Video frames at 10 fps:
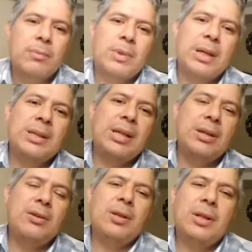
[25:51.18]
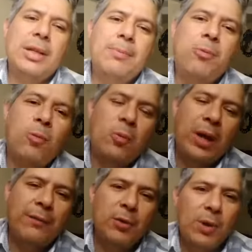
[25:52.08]
Continue to keep.
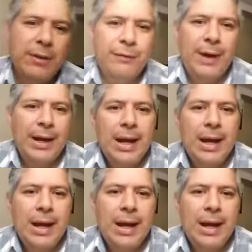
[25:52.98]
If you want to find